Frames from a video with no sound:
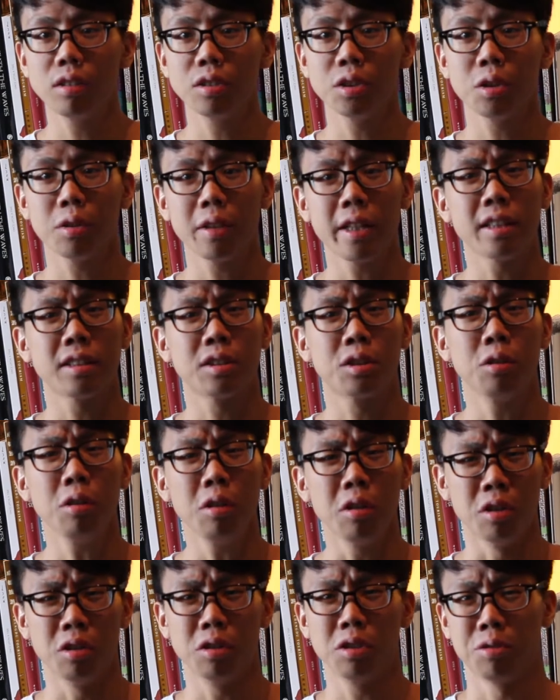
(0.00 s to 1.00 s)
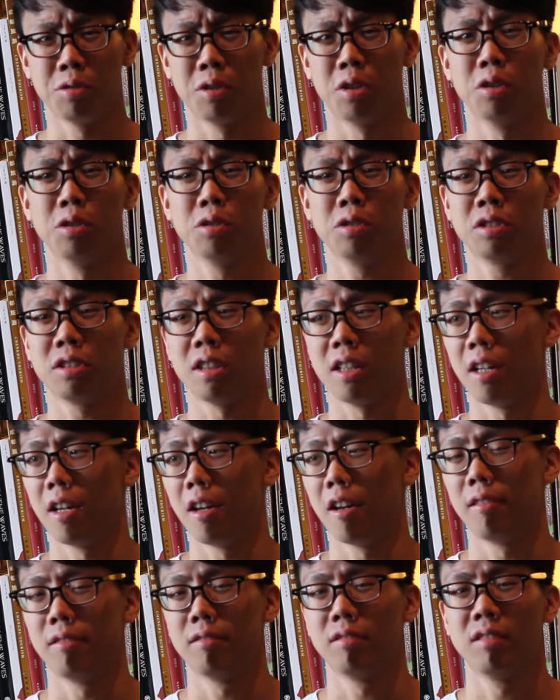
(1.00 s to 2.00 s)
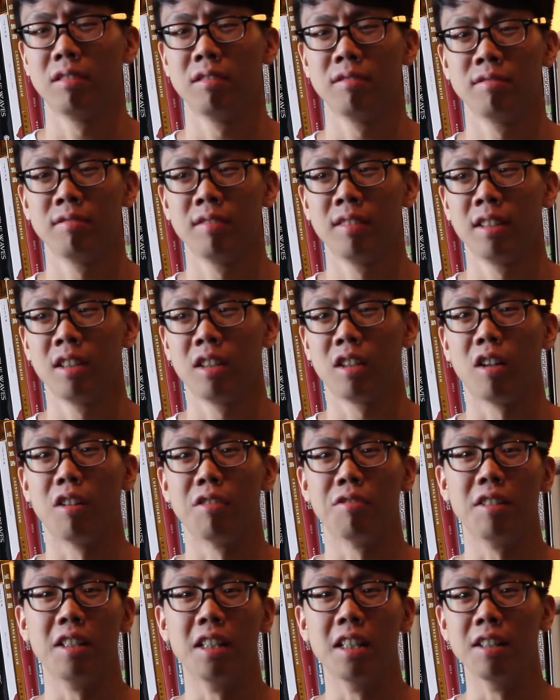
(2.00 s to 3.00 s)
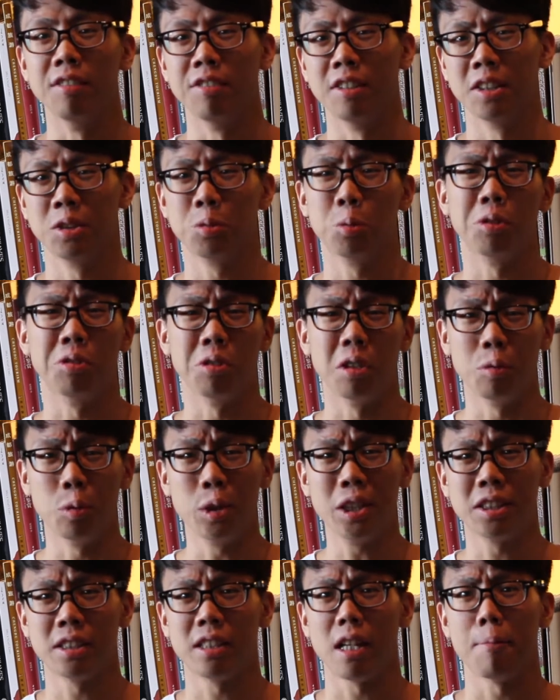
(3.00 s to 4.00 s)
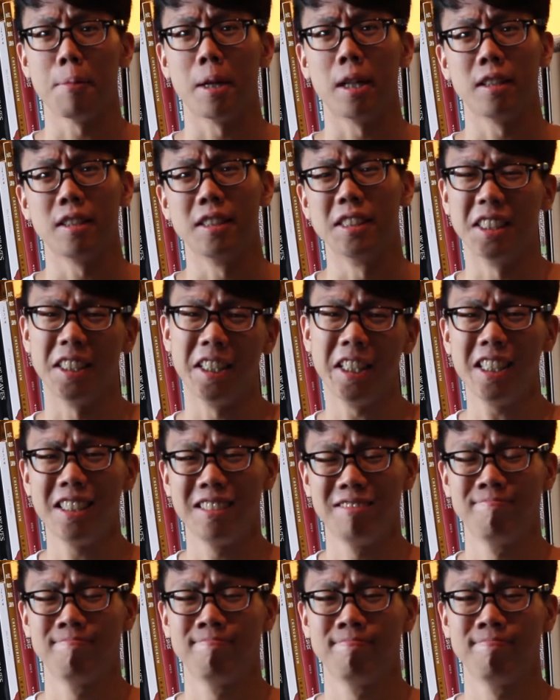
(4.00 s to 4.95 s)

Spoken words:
So that's good news for those coffee lovers with a weak stomach, isn't it?